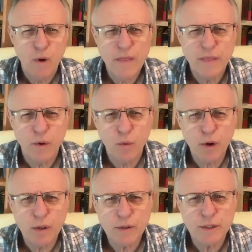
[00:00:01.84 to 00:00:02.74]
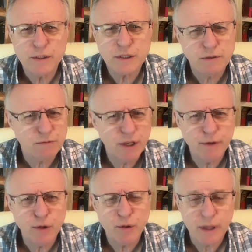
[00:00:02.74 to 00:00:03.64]
When the world is
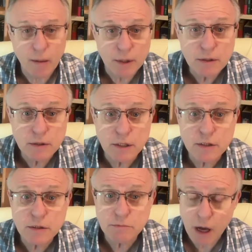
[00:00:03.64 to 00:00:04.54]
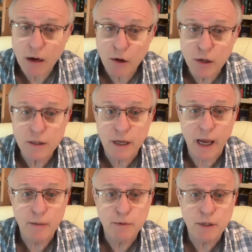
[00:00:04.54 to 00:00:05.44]
giving you lemons, it's a good
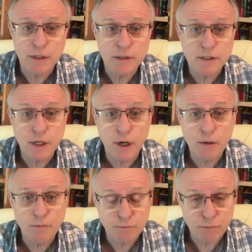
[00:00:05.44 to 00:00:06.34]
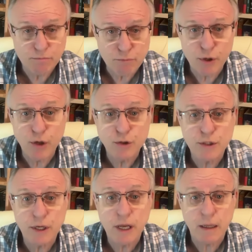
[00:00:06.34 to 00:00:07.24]
time to consider
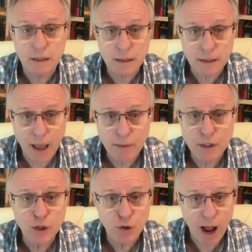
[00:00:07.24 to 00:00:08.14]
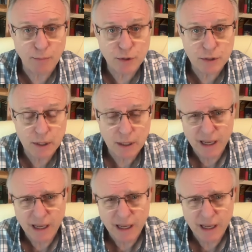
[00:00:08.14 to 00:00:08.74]
producing lemon drops.